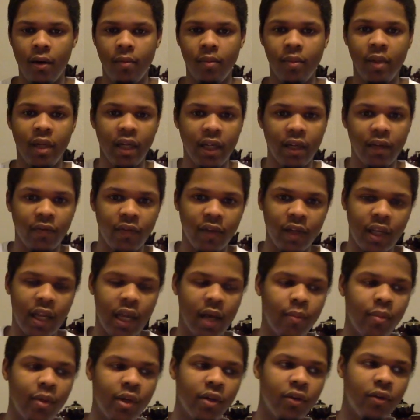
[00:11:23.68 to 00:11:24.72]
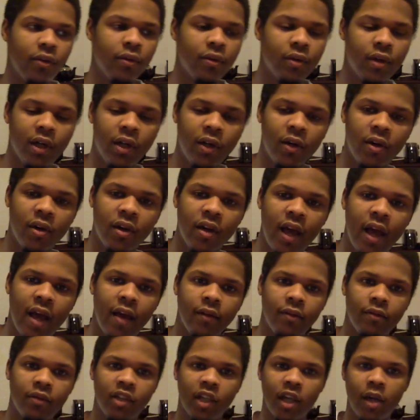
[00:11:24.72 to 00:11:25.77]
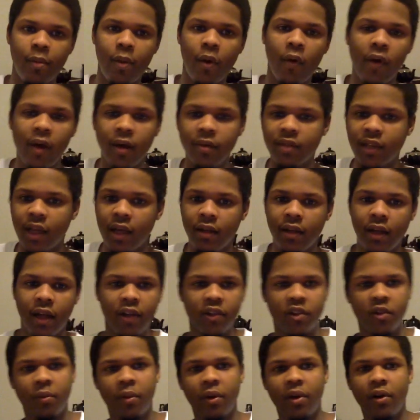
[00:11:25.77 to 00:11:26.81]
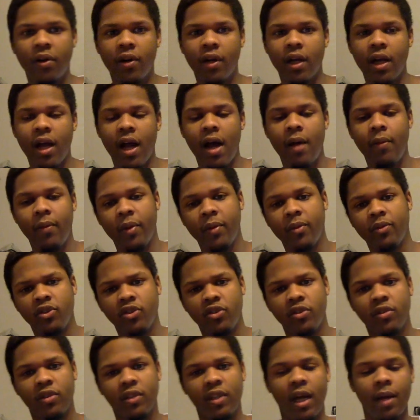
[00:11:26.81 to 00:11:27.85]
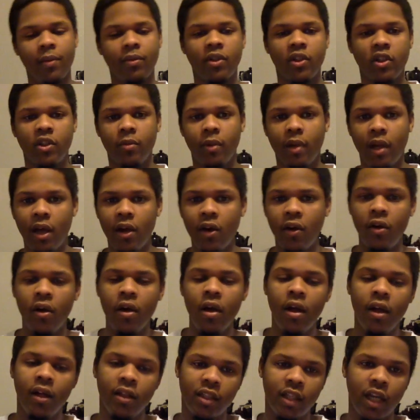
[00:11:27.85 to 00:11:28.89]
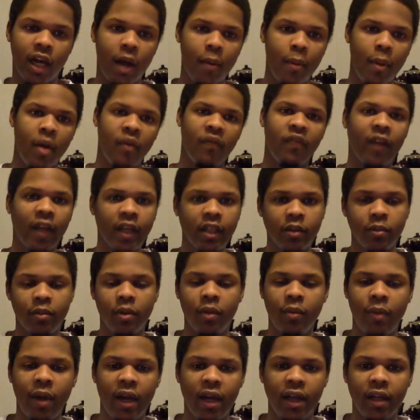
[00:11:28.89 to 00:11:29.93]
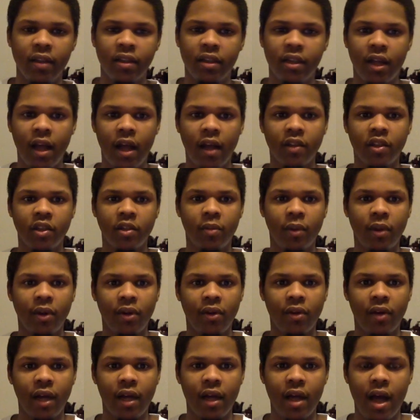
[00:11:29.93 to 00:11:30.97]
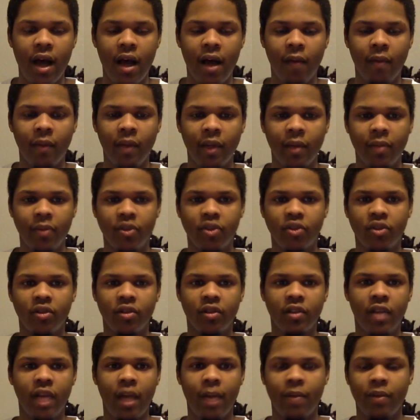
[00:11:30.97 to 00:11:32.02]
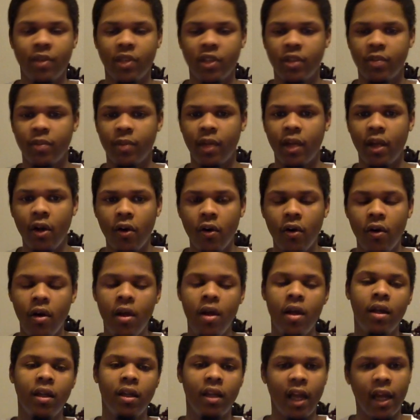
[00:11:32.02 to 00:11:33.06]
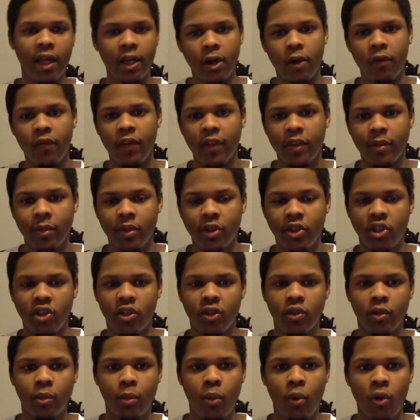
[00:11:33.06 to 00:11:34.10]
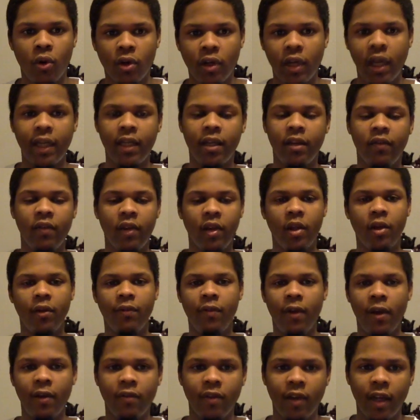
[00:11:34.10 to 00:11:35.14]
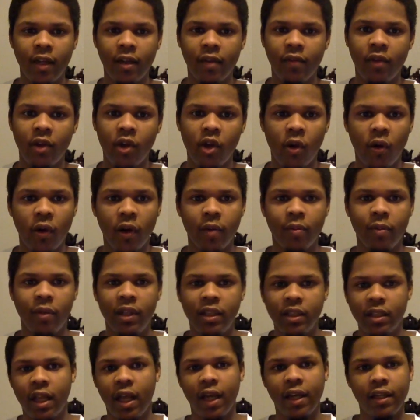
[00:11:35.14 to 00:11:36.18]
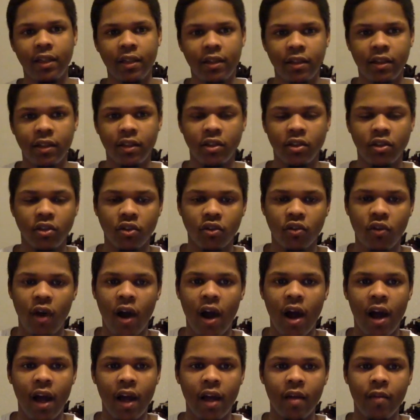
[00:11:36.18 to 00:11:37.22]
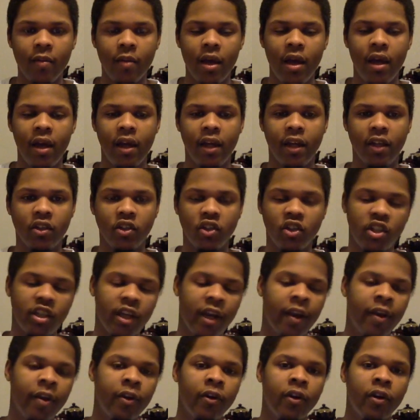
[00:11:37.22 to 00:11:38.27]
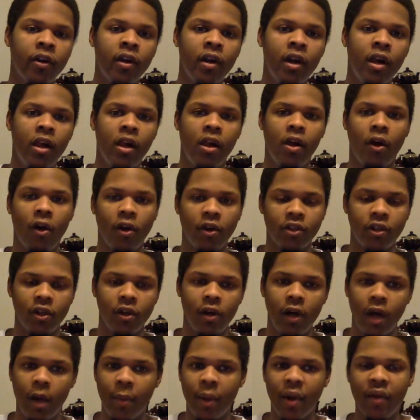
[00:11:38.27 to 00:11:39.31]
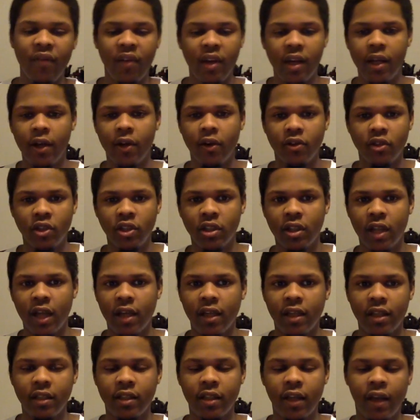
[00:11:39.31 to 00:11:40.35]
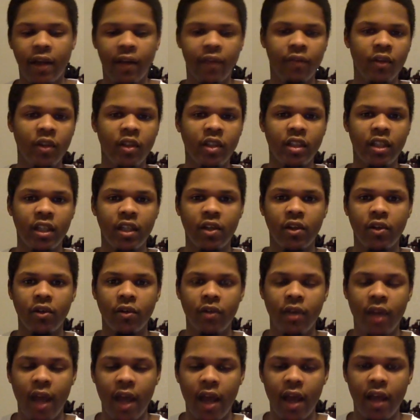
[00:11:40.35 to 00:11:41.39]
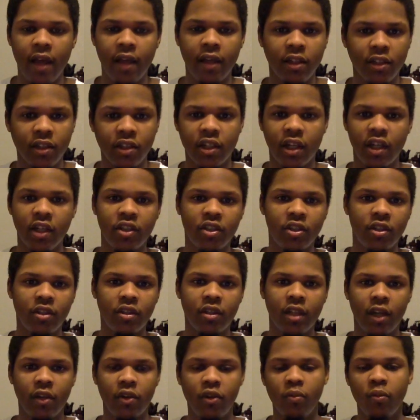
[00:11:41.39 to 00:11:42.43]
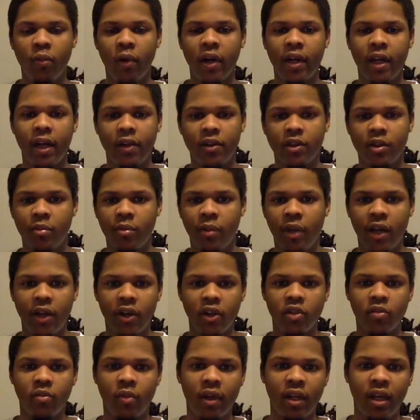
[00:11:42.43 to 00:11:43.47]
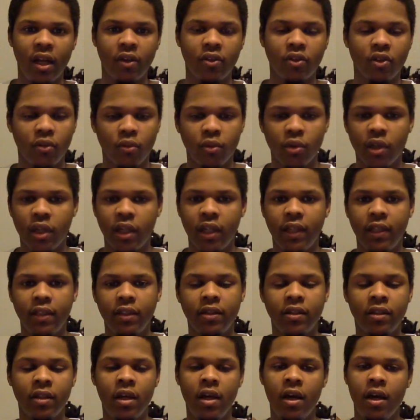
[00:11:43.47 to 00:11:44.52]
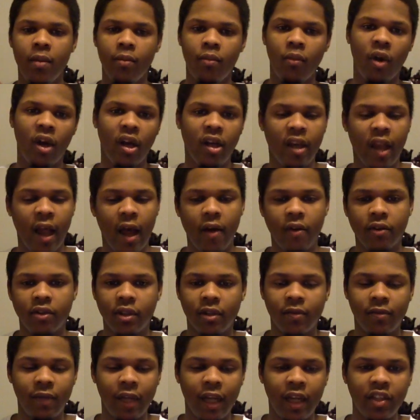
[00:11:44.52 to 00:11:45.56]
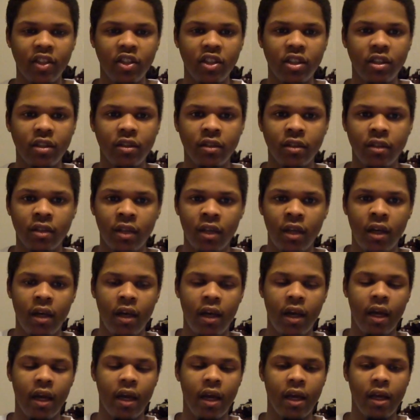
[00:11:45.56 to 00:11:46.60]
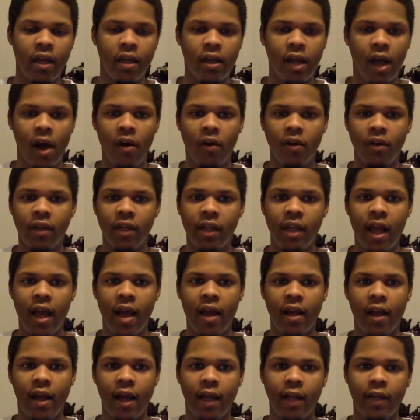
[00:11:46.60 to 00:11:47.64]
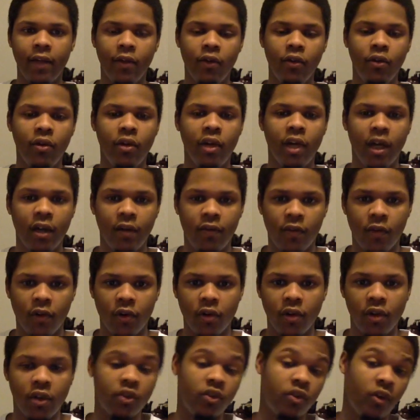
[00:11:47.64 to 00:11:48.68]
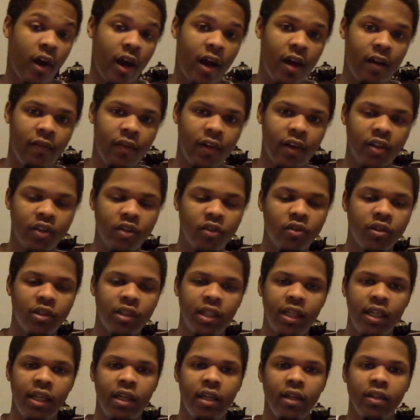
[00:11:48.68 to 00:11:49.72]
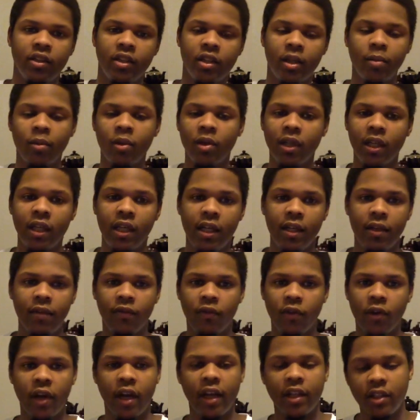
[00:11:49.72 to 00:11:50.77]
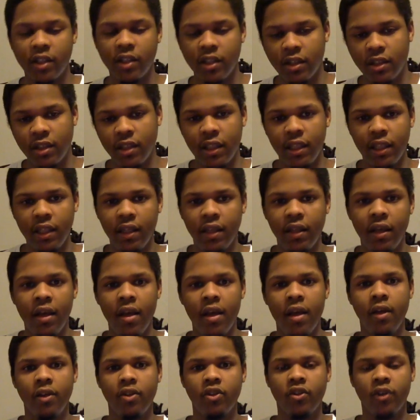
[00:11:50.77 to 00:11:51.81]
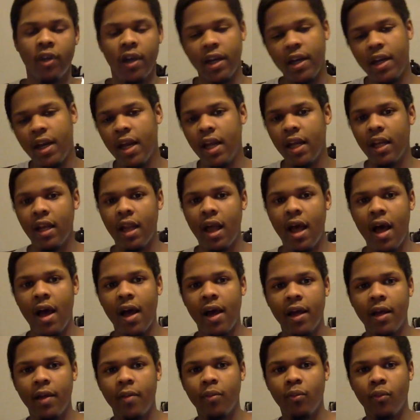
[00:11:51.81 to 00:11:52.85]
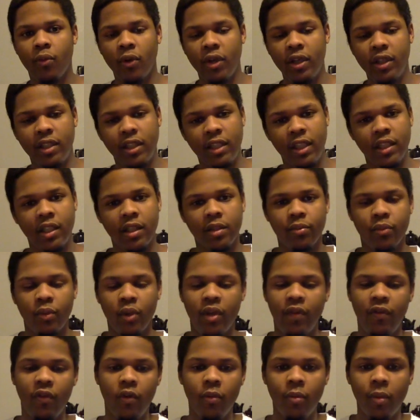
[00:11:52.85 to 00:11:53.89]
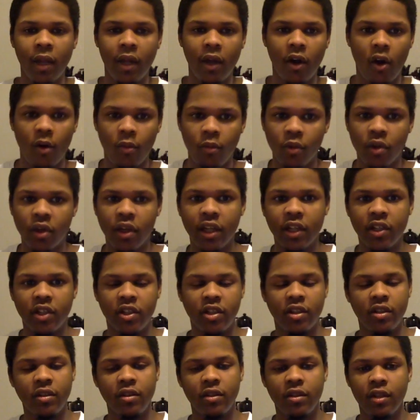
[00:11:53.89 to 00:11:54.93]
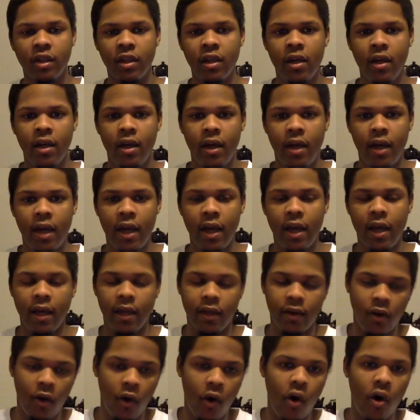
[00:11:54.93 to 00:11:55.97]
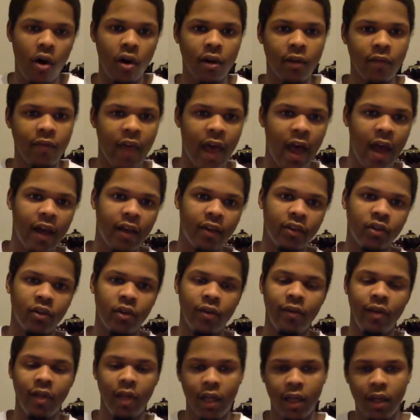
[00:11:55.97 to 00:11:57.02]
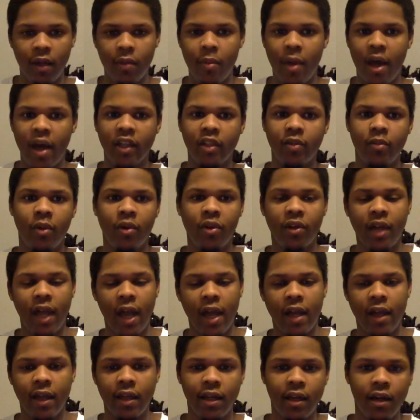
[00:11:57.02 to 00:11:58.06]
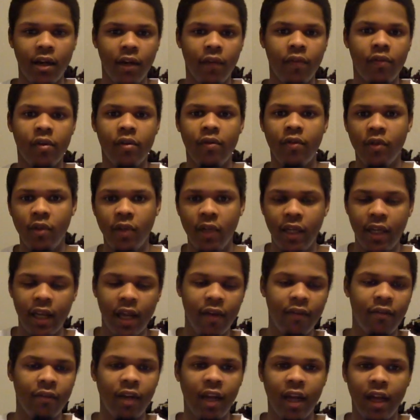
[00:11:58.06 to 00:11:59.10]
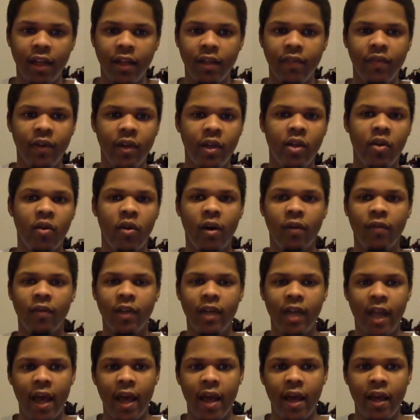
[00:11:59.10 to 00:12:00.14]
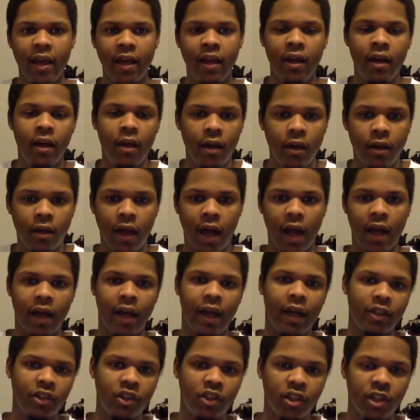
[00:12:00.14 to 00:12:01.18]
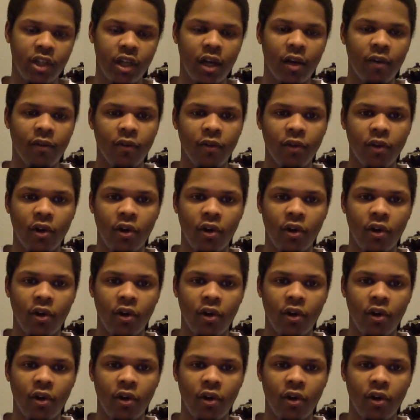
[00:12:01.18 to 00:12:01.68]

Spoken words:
He can fit that bill. Other than that, check out my website, nossusplayground.com. Link in the description conversation below. Check out my Facebook page, nossusplayground.com. Link in the description conversation below. Like on Facebook to show support. Like the video if you haven't liked the video already. Please like and subscribe and share. Also, I make videos just like this every single day. Discussions. I do breakdowns of players, breakdowns of rookies, breakdowns of legends. And not only that, I do cover the draft, as you see, summer league, free agency, trade deadline, preseason preview, playoff predictions, and all of that. So if you love basketball, you can't get enough of, you need that daily video every day, I got you covered